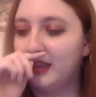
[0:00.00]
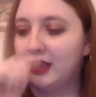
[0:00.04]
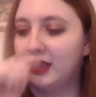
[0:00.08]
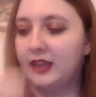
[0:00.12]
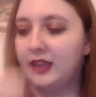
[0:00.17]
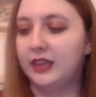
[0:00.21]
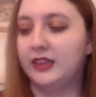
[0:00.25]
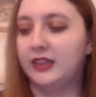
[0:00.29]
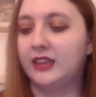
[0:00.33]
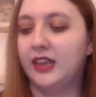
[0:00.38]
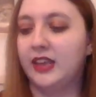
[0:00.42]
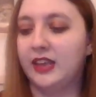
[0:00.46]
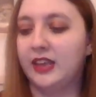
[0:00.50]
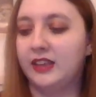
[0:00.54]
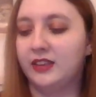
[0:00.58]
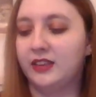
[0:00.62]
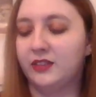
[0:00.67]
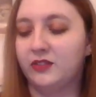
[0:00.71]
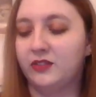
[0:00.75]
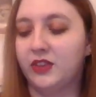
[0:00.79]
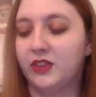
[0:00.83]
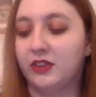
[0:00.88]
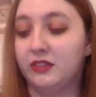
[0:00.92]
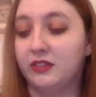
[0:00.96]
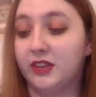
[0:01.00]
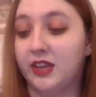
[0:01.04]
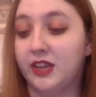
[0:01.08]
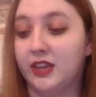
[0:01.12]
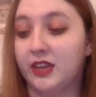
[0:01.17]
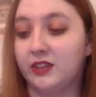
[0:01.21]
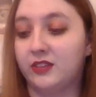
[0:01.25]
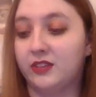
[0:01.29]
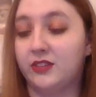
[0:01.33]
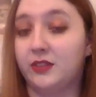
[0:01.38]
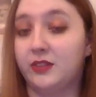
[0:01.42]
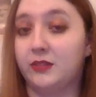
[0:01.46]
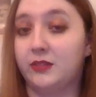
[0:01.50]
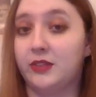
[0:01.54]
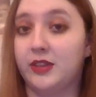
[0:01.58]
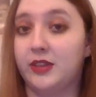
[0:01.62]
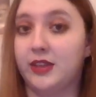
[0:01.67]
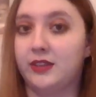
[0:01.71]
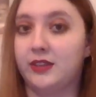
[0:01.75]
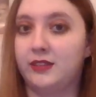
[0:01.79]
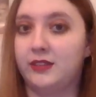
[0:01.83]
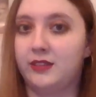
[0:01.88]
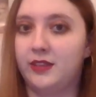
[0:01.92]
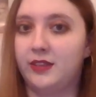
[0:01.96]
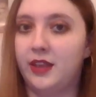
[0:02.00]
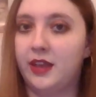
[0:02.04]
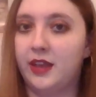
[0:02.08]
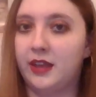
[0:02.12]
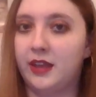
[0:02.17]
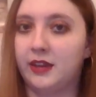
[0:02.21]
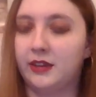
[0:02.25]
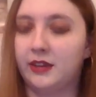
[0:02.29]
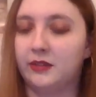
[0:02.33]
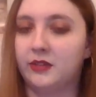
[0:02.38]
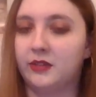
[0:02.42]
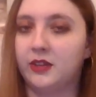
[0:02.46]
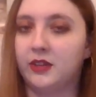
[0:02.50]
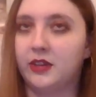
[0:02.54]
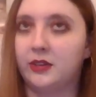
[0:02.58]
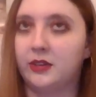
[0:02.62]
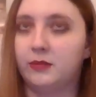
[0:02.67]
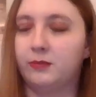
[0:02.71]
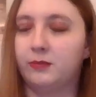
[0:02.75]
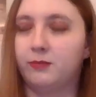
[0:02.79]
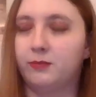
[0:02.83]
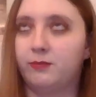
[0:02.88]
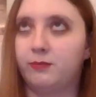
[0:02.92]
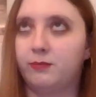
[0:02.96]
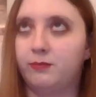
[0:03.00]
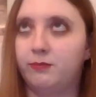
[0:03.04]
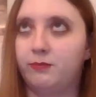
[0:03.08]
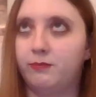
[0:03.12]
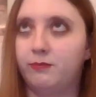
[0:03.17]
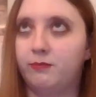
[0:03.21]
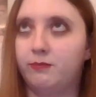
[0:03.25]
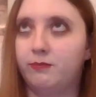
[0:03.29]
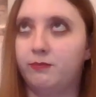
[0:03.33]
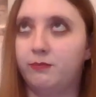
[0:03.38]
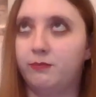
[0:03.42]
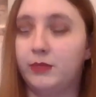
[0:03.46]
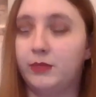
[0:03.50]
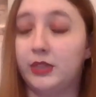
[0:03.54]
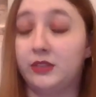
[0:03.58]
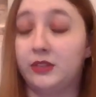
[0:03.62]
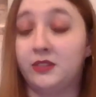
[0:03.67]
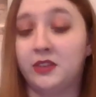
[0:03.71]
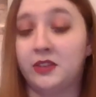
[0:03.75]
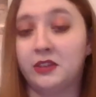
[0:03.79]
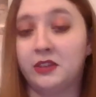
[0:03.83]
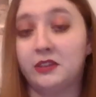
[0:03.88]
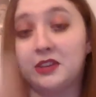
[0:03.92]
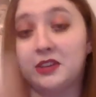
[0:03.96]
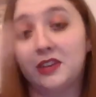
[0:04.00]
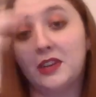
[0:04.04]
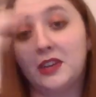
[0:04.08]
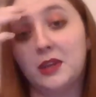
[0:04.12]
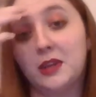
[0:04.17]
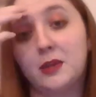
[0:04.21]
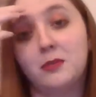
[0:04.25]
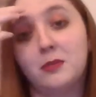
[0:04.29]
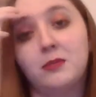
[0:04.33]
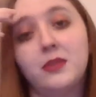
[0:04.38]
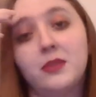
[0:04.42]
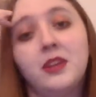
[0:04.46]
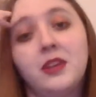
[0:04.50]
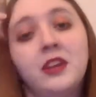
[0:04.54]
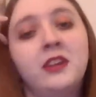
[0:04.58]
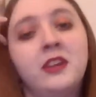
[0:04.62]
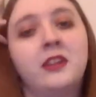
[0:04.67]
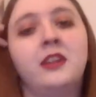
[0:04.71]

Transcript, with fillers: in case if I react to something that's sad, I'm gonna be tearing up.